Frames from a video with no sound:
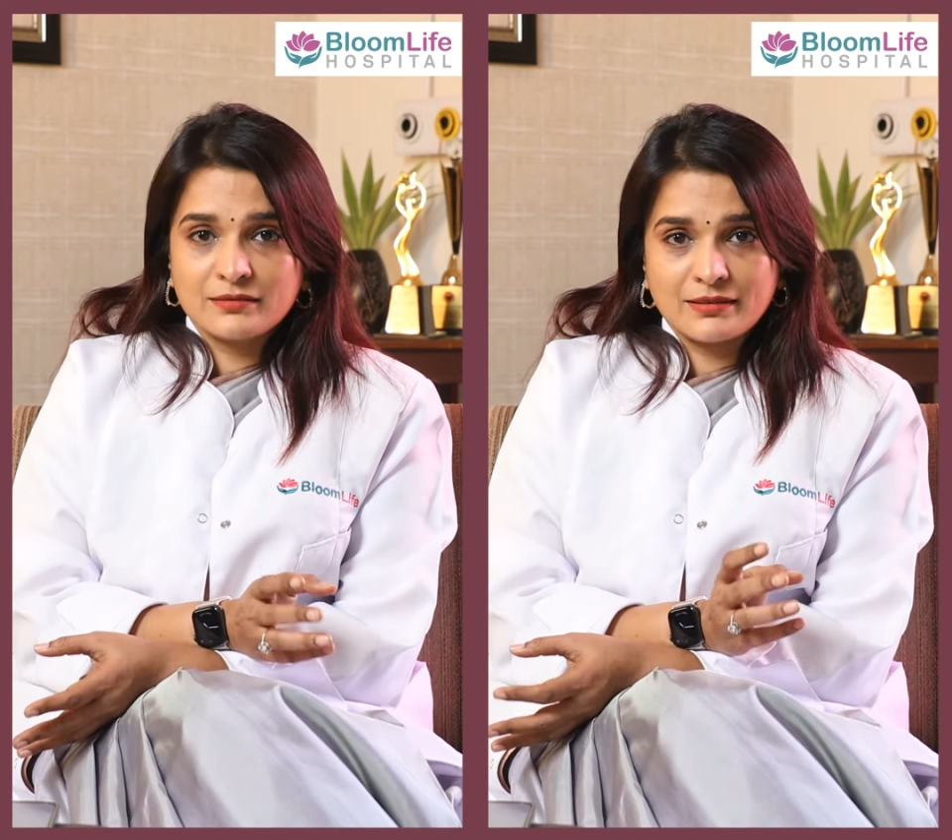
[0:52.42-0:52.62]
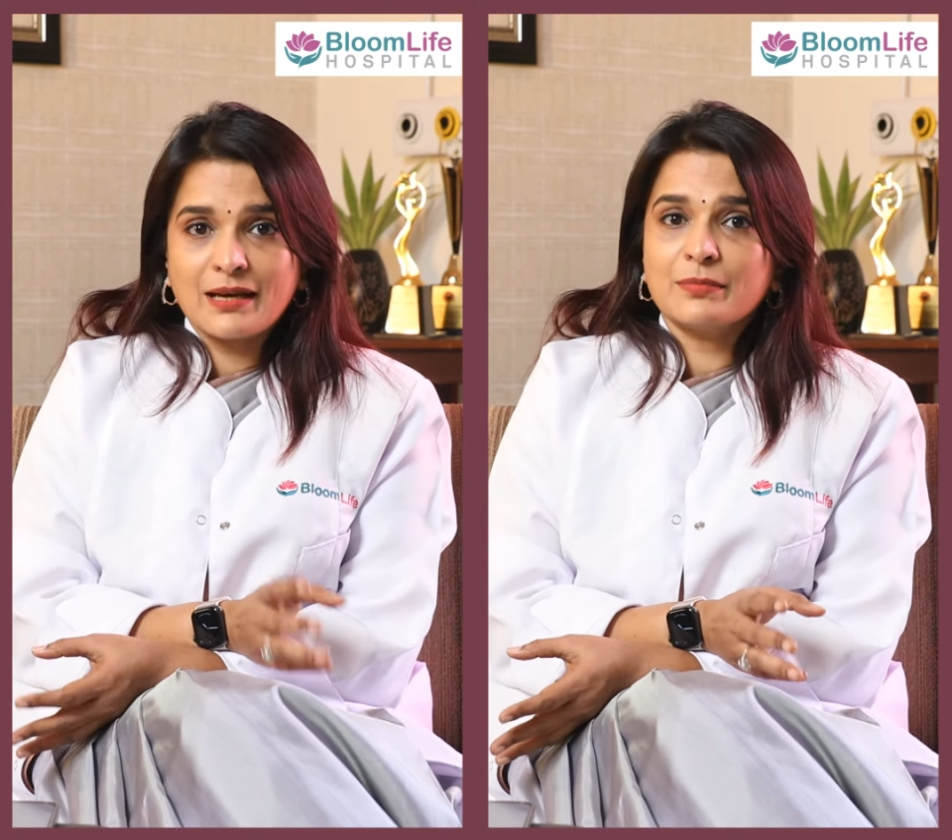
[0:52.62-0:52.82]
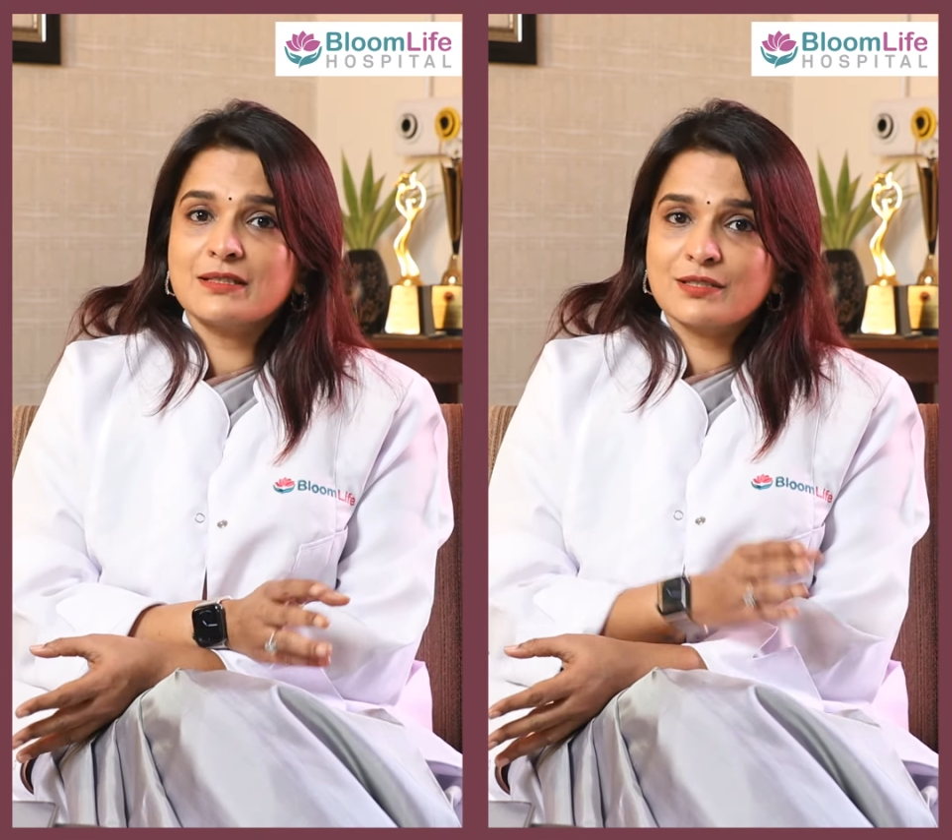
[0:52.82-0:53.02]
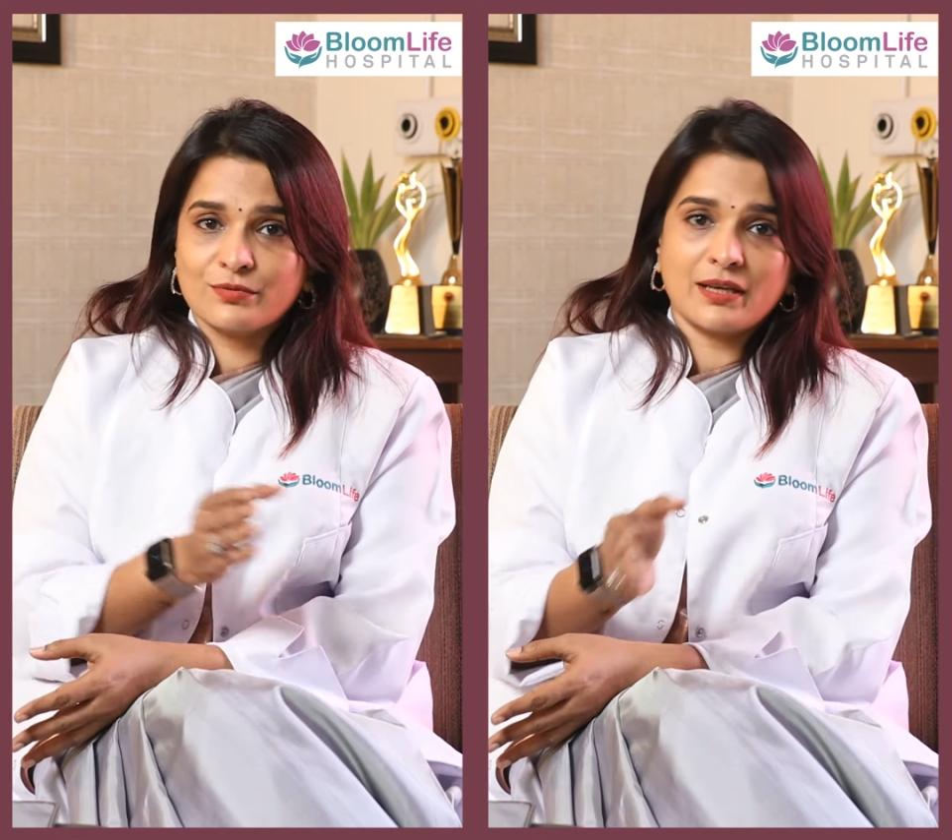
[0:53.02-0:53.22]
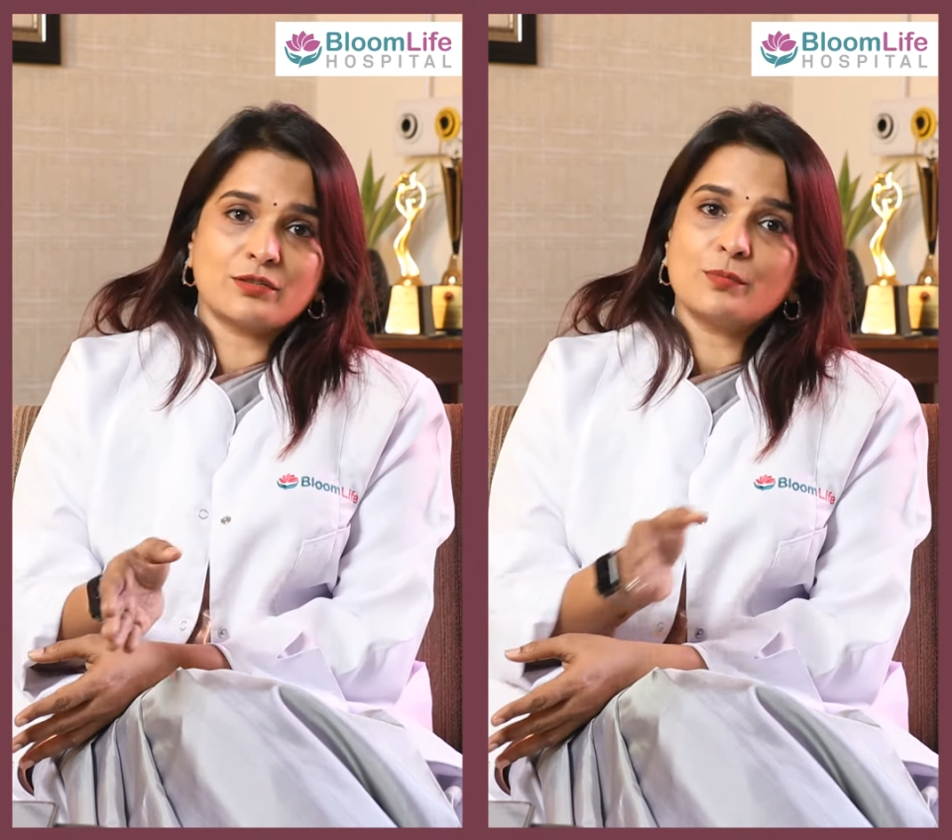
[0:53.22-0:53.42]
tablets
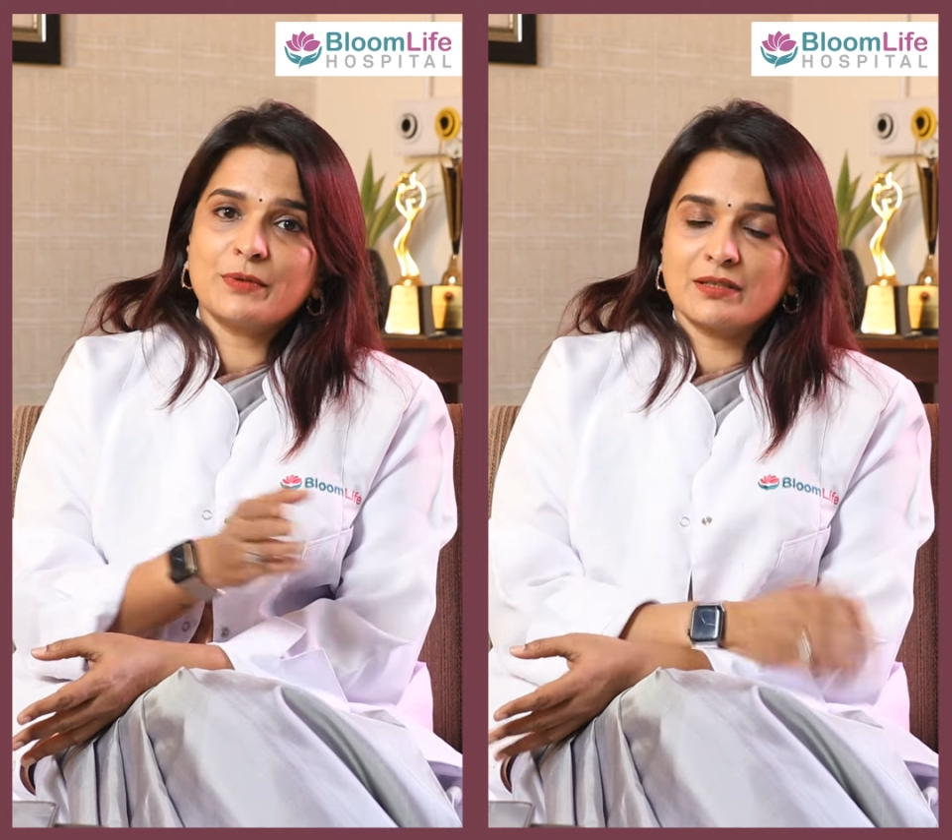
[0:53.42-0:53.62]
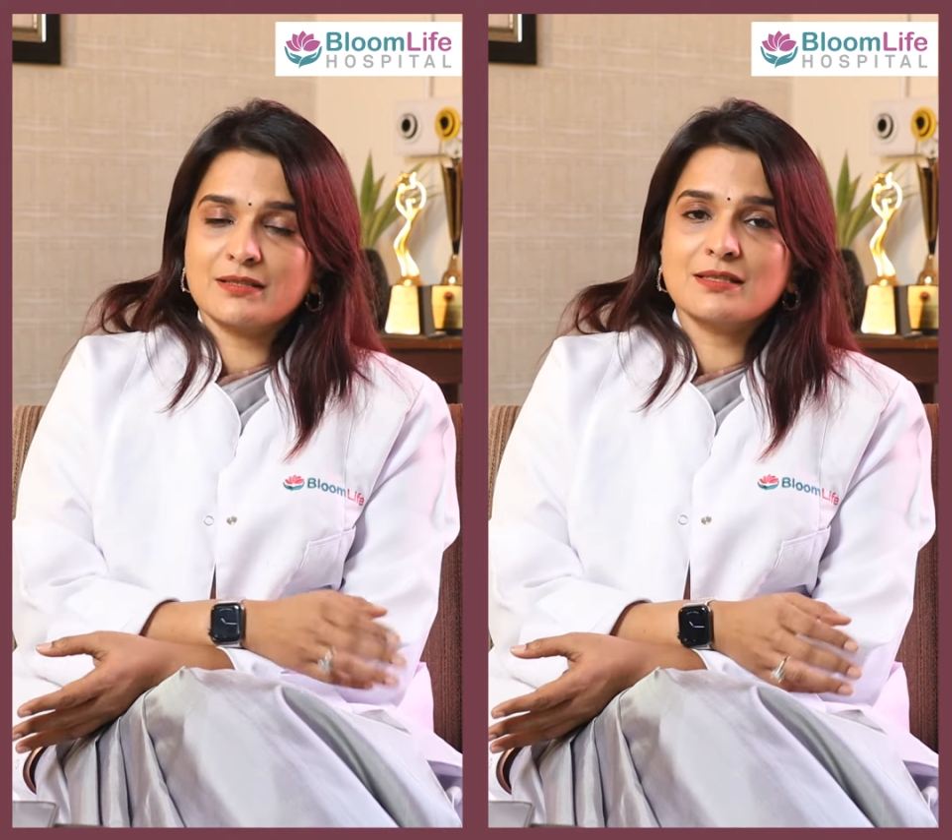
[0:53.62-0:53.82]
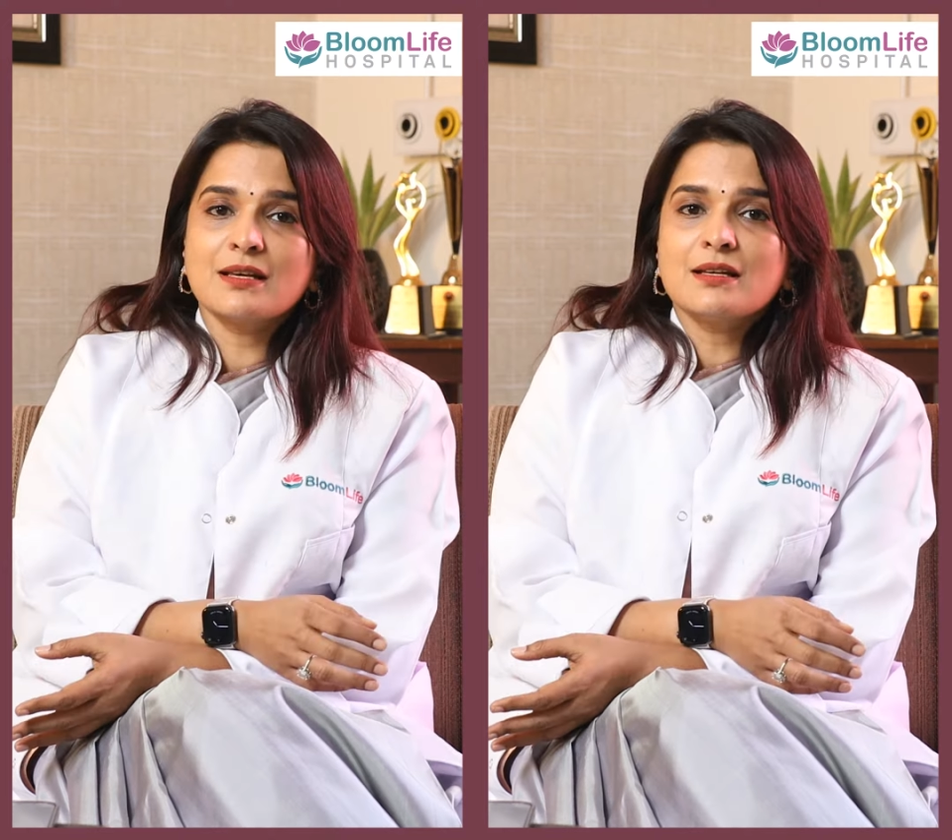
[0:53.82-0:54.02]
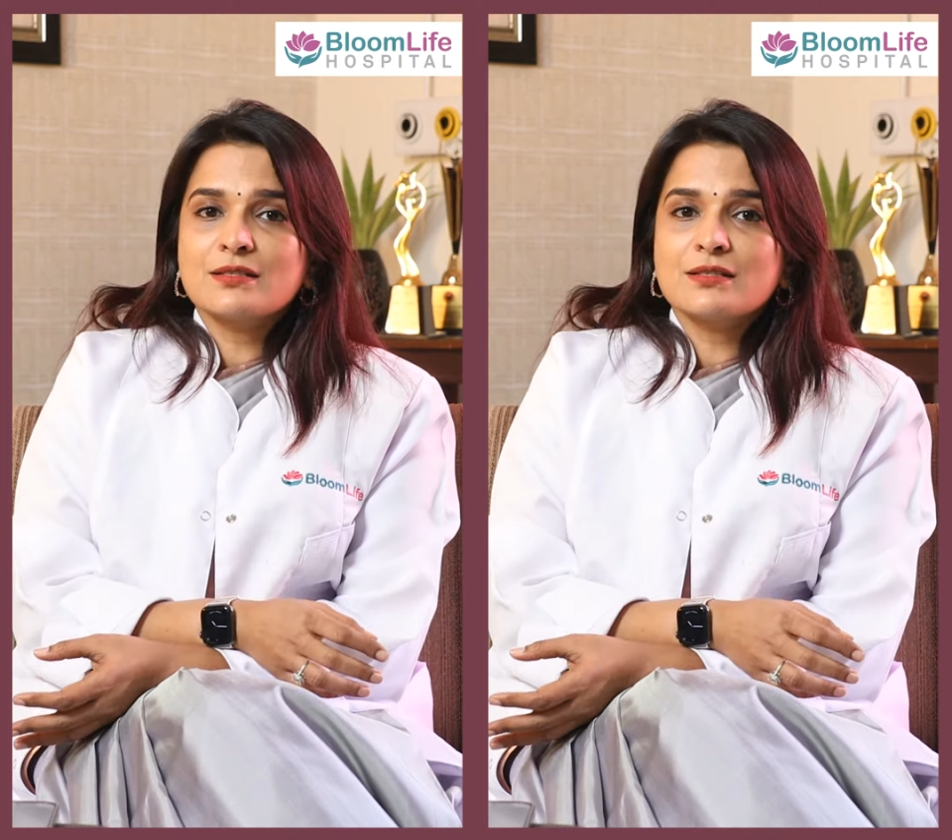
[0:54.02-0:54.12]
to get your periods.